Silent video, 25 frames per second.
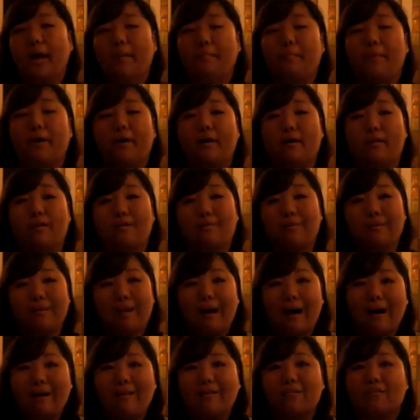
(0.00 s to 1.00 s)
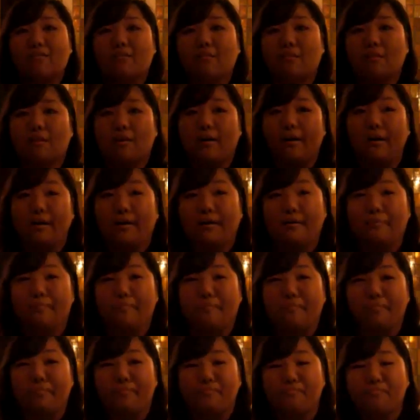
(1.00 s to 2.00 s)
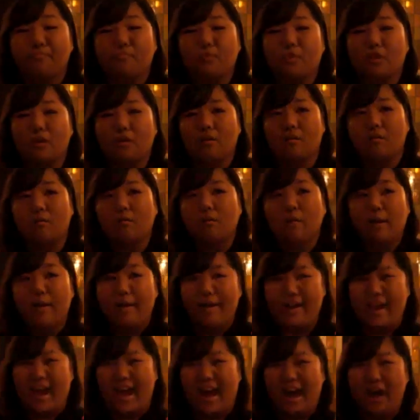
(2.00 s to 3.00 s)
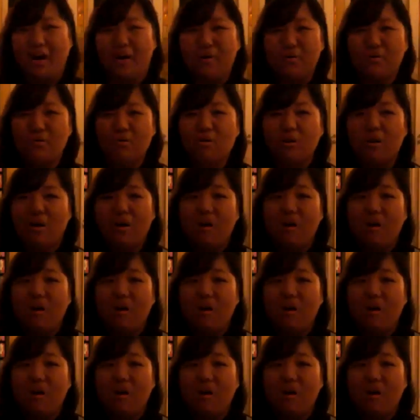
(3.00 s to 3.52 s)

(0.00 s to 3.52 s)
but not um, now.